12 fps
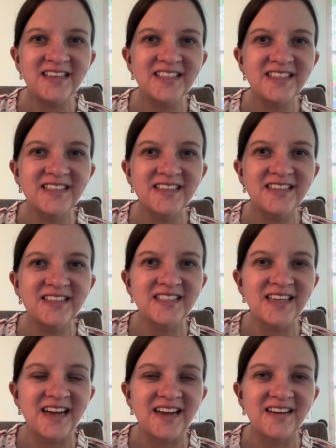
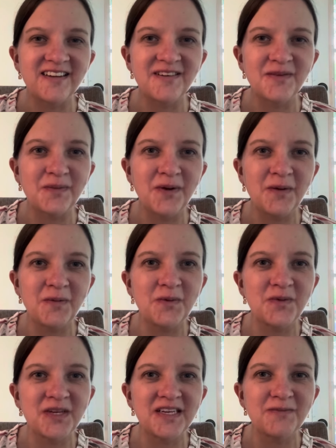exes and
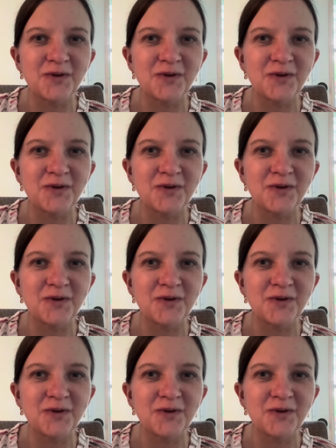probably